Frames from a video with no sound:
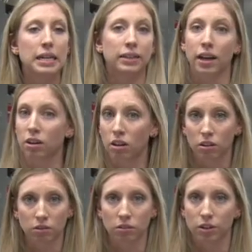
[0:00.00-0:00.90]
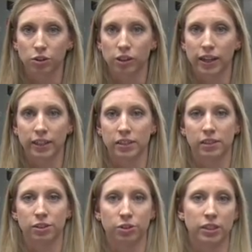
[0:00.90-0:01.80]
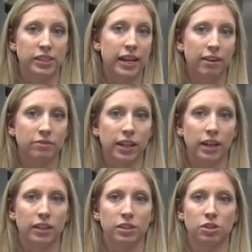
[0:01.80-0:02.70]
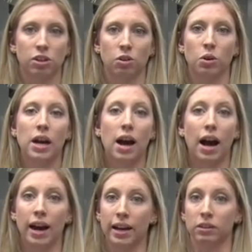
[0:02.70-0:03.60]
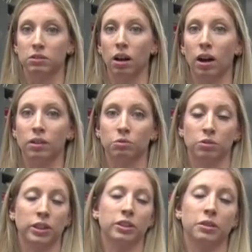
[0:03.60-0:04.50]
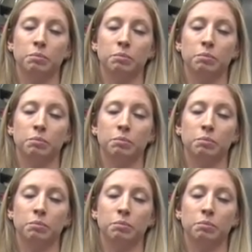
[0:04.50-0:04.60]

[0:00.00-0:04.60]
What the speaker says: Not all undergrad institutions have that, and so I had a lot of really good